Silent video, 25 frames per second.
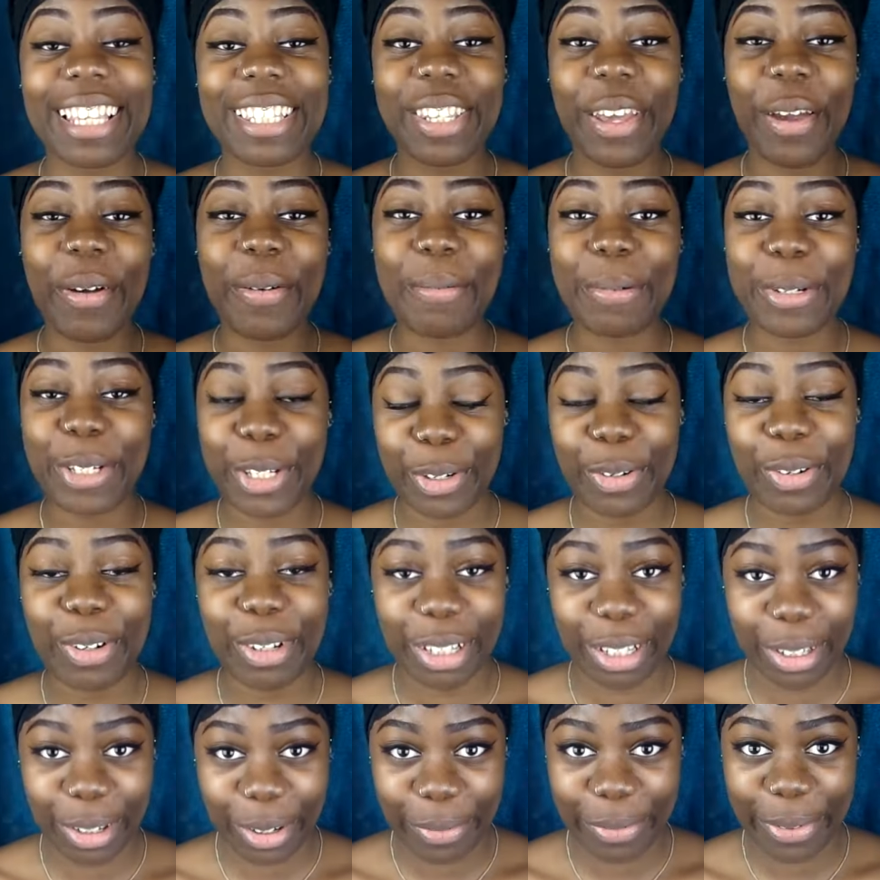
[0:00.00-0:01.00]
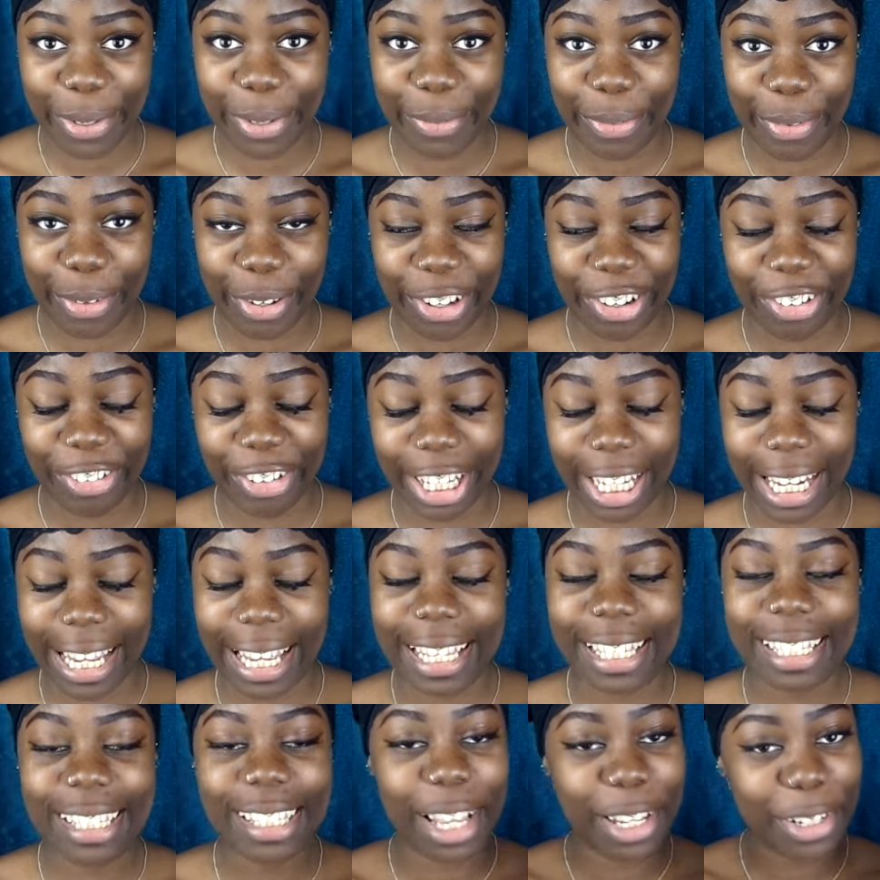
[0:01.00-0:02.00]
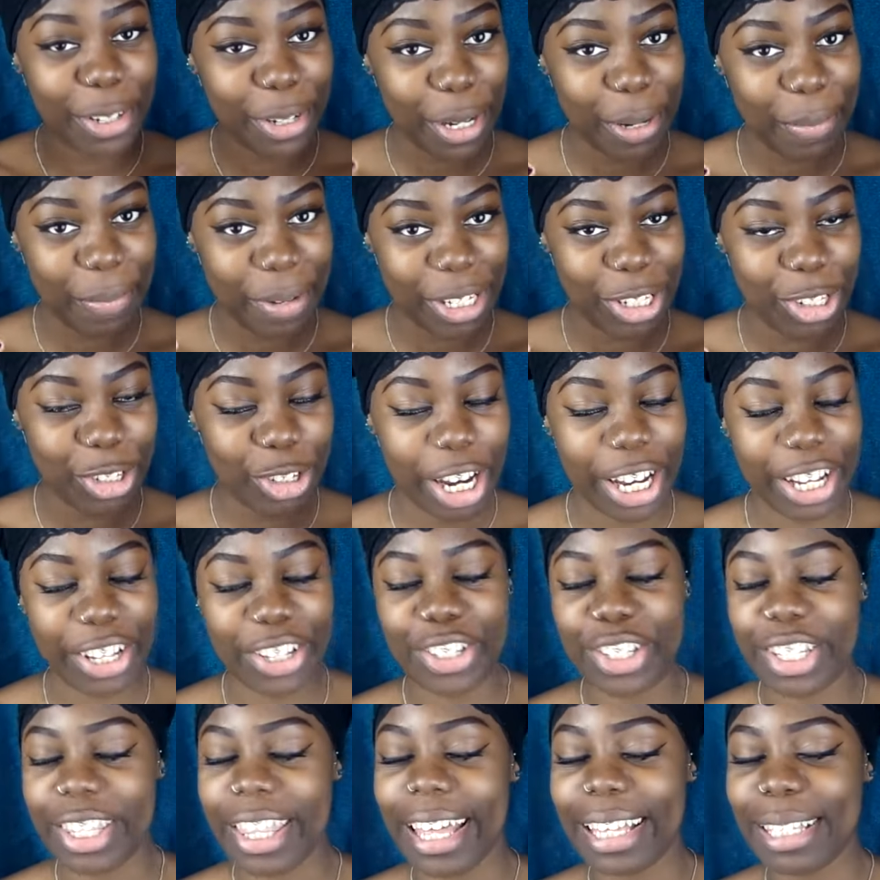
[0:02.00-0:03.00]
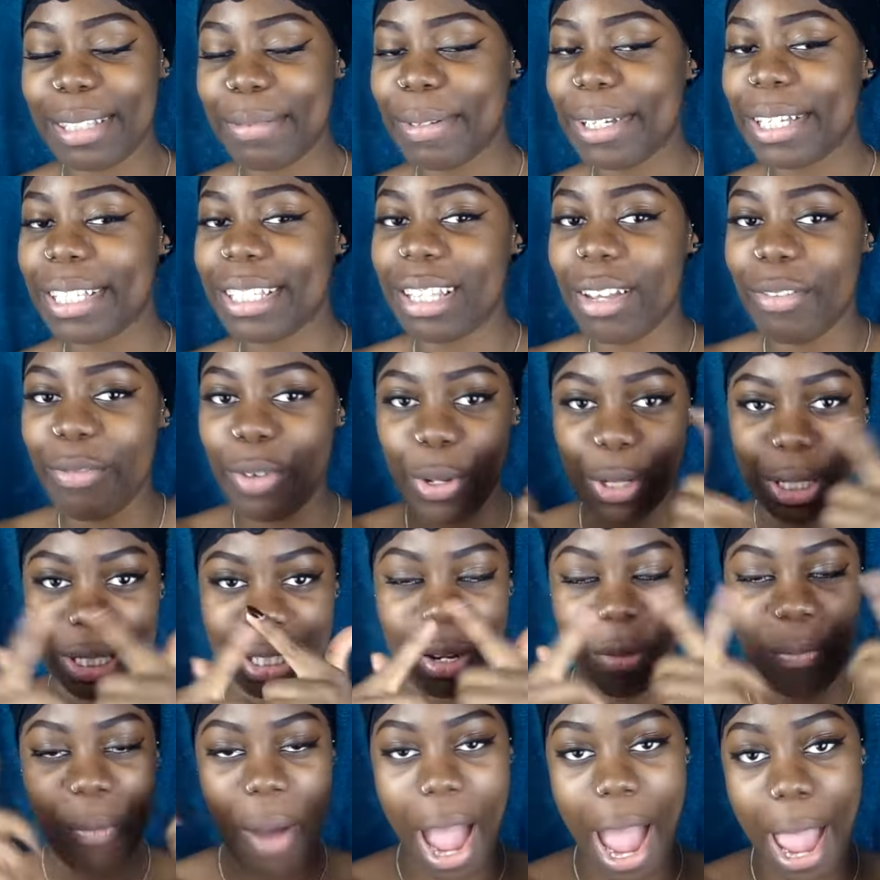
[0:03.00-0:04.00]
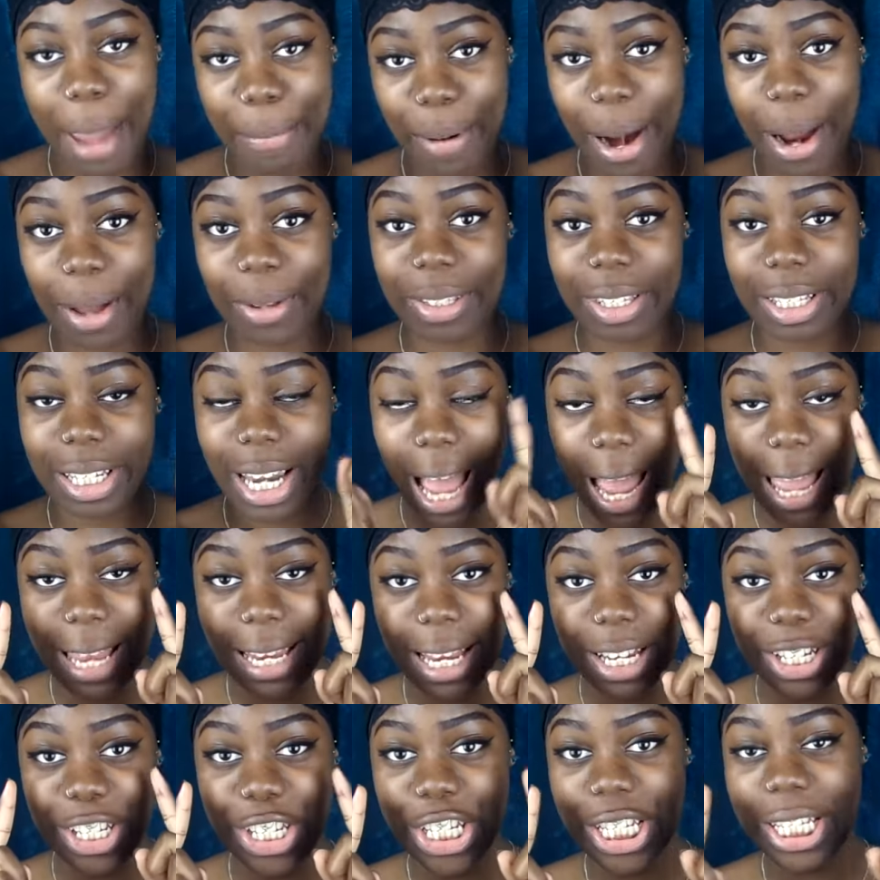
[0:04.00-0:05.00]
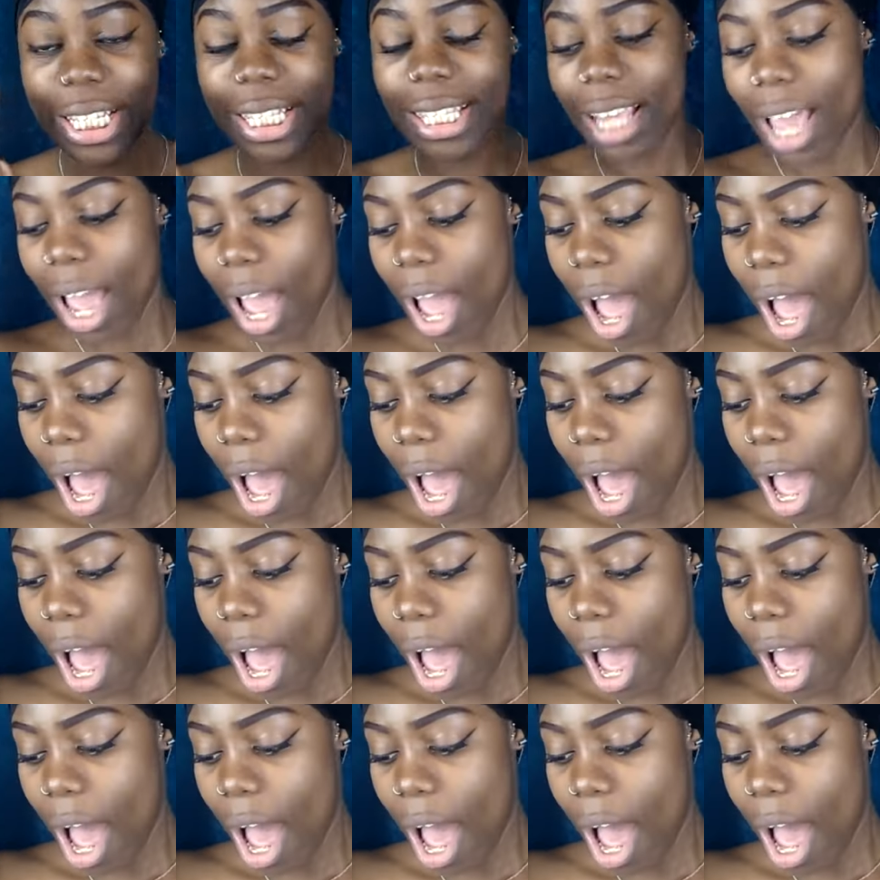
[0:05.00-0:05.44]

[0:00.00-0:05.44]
so I'm sure a lot of you have already realised I look a bit strange. That's because I've only done my eyebrows and eyelashes.